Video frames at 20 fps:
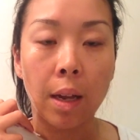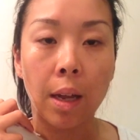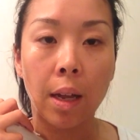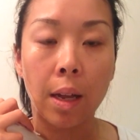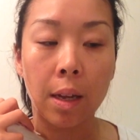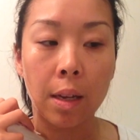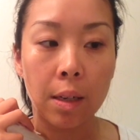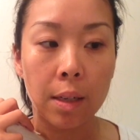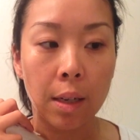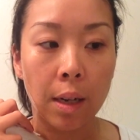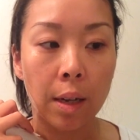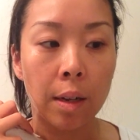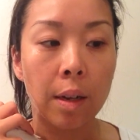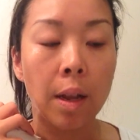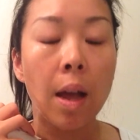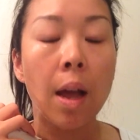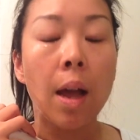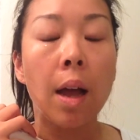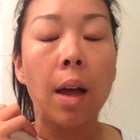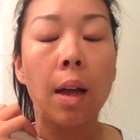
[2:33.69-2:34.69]
and
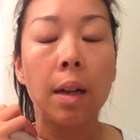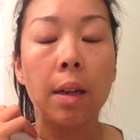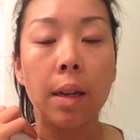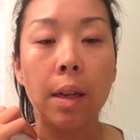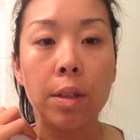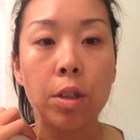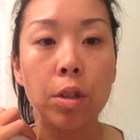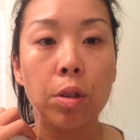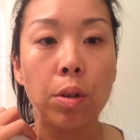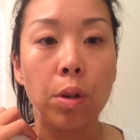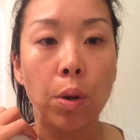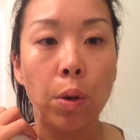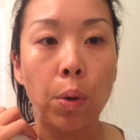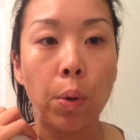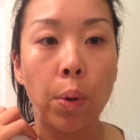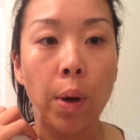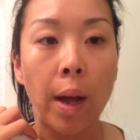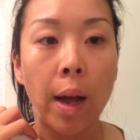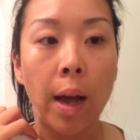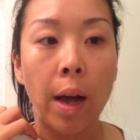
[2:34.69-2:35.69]
let you
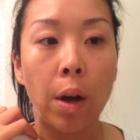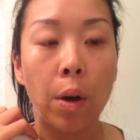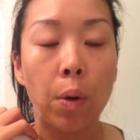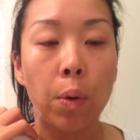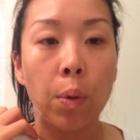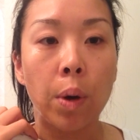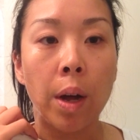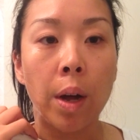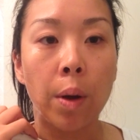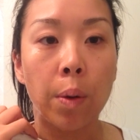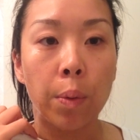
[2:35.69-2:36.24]
know how